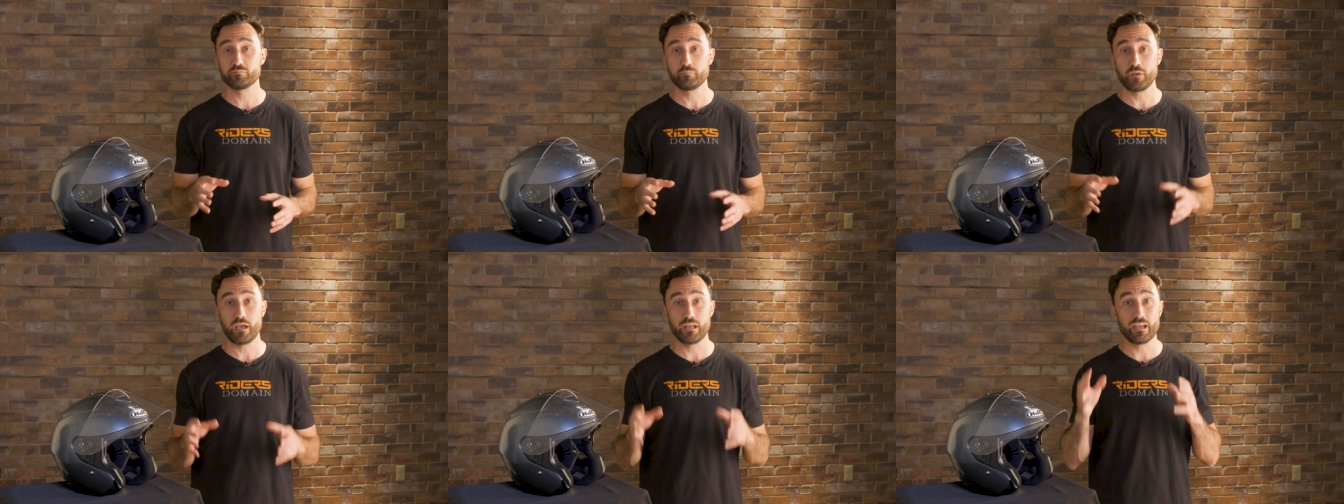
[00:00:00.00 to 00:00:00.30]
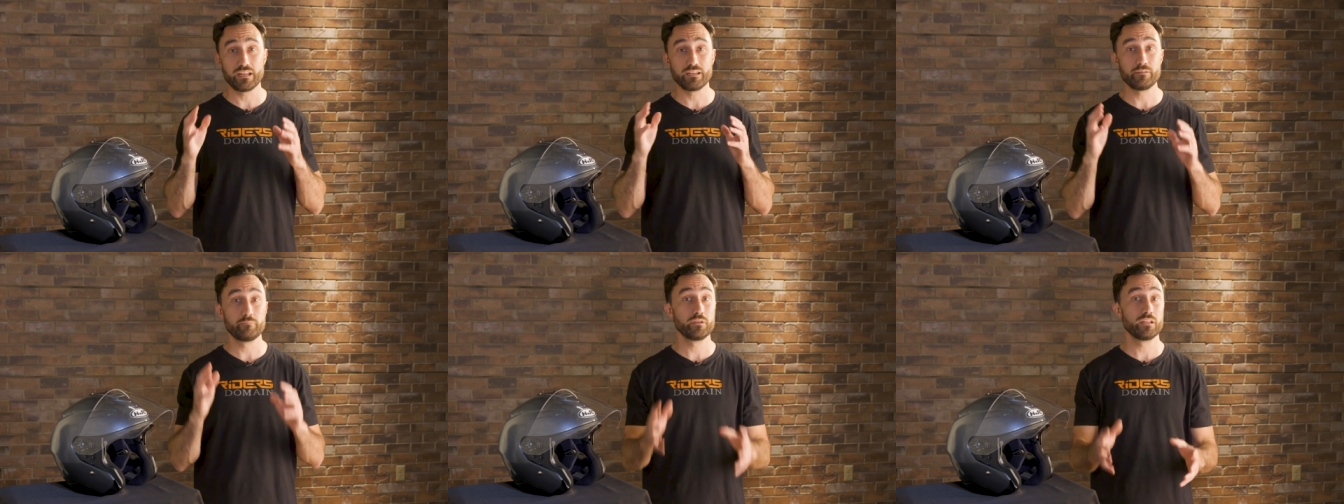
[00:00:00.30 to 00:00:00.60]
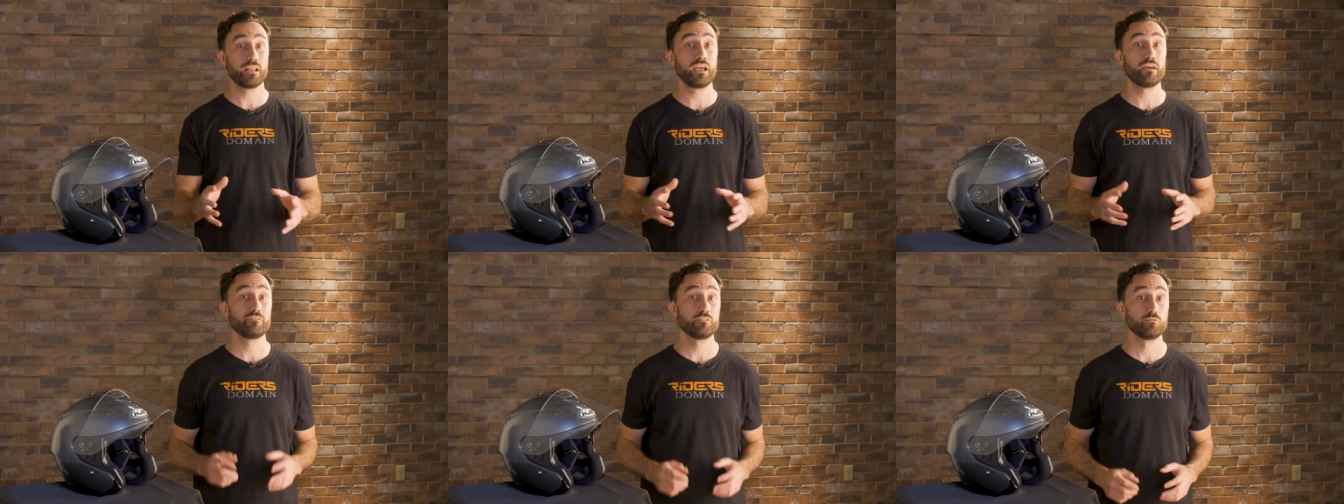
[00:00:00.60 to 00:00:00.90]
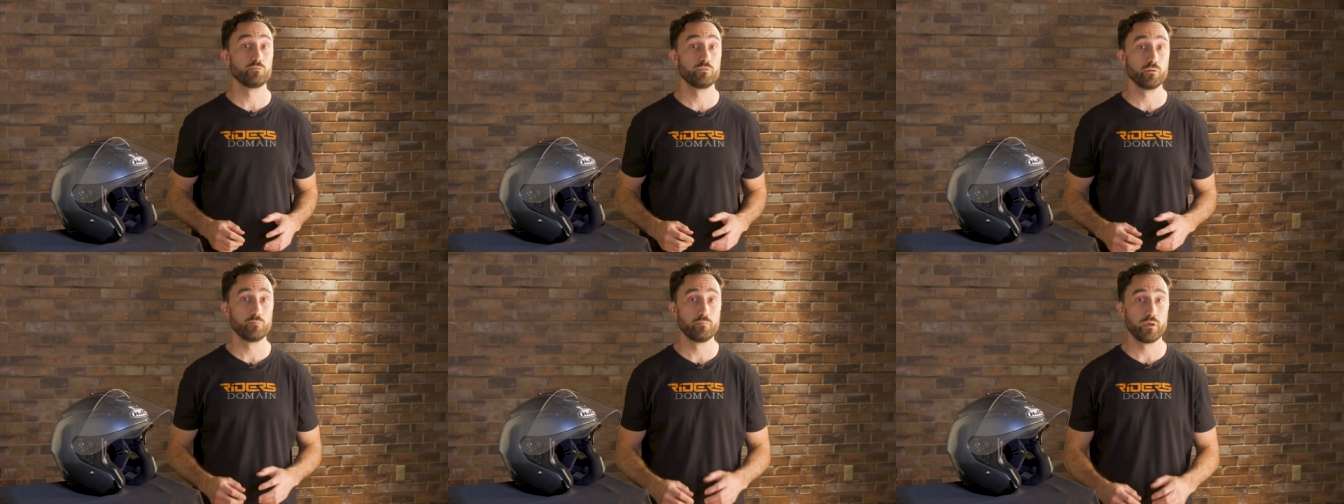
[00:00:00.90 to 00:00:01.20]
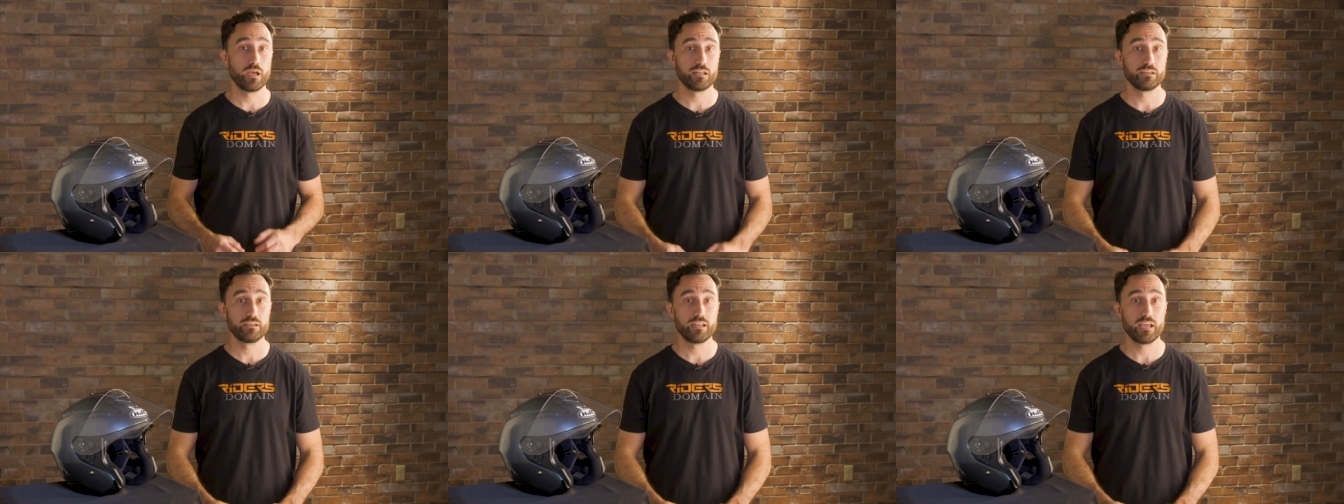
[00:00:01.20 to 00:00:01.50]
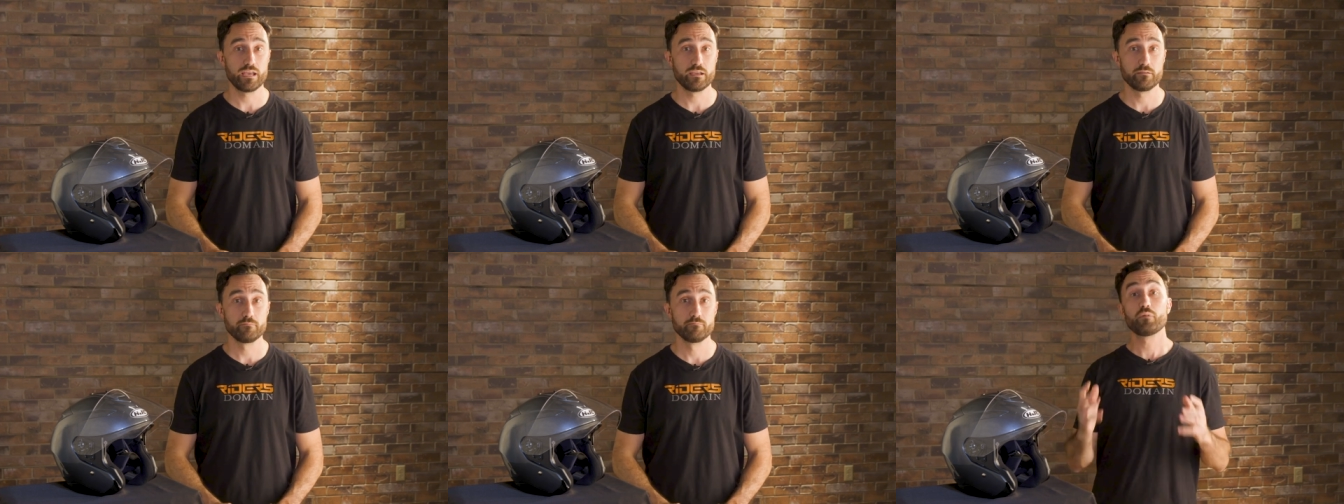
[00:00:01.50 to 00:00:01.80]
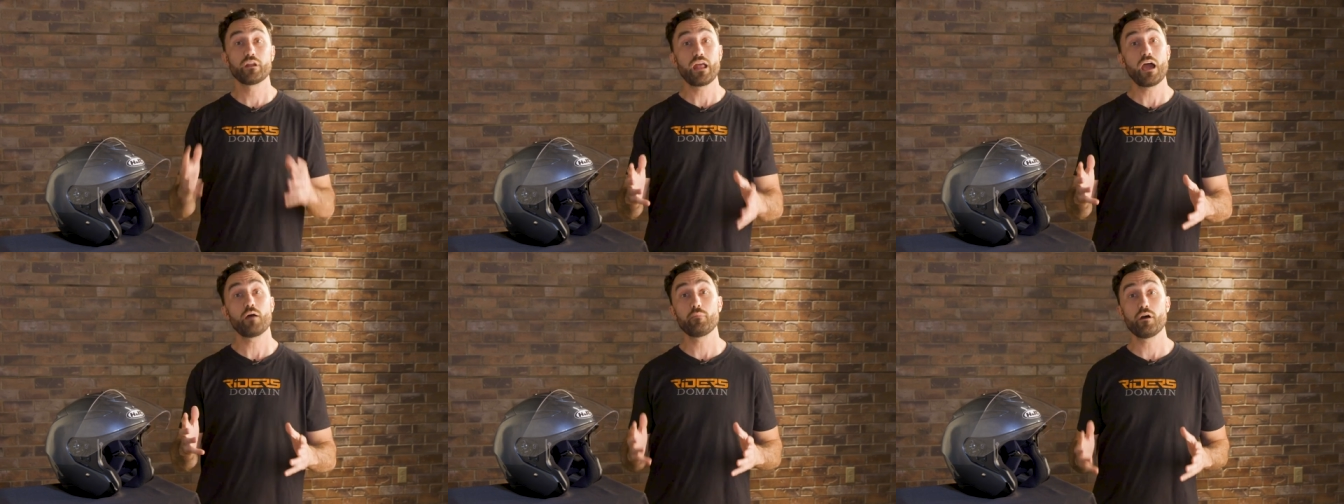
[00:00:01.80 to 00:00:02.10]
man, I'd have been having a real bad day.
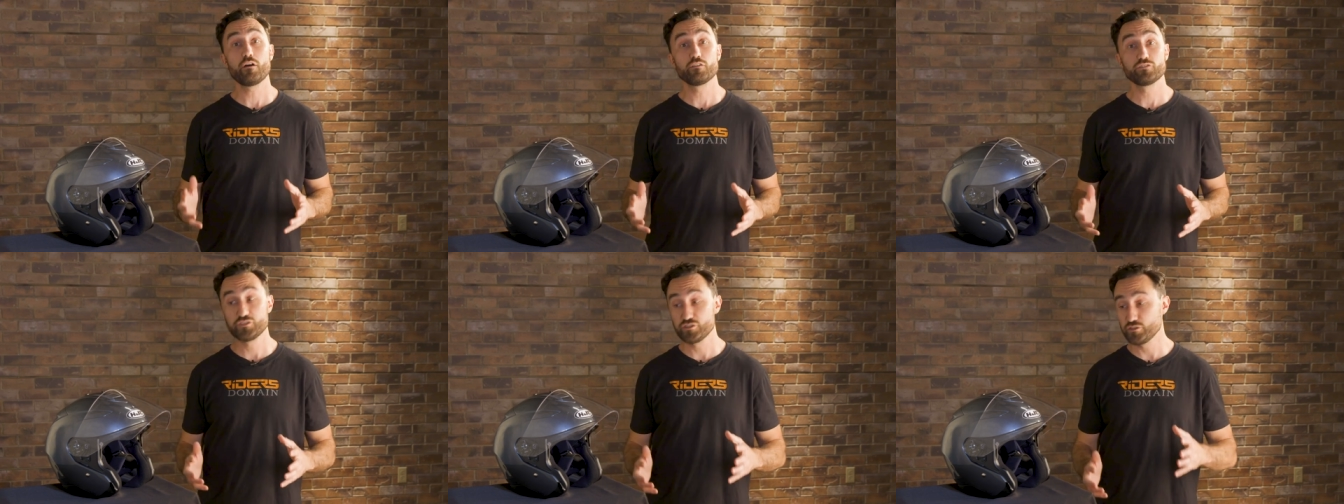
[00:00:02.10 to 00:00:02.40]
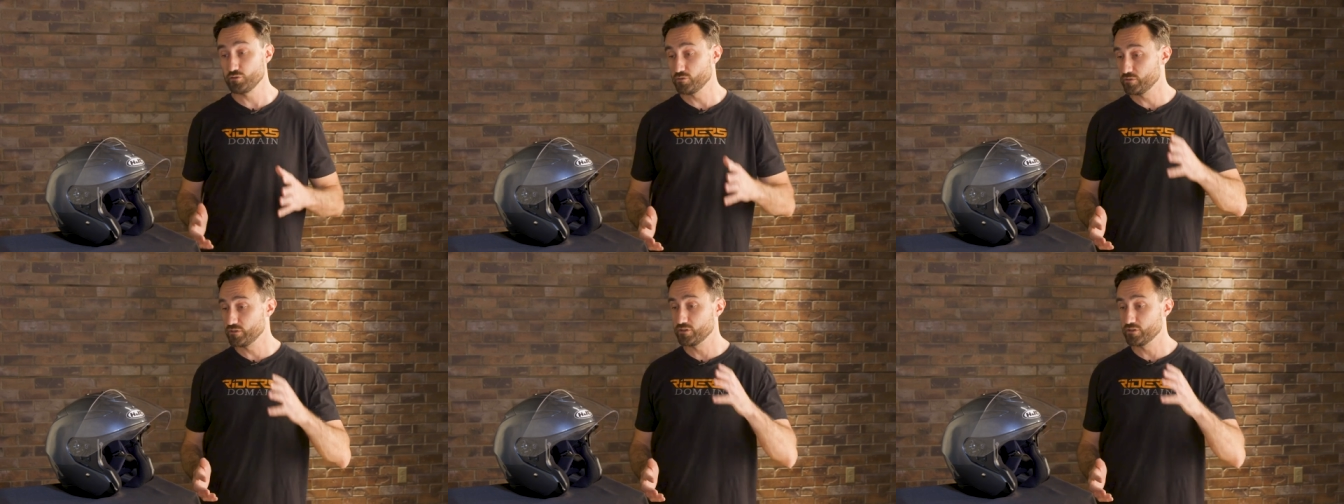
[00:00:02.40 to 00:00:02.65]
But how about you?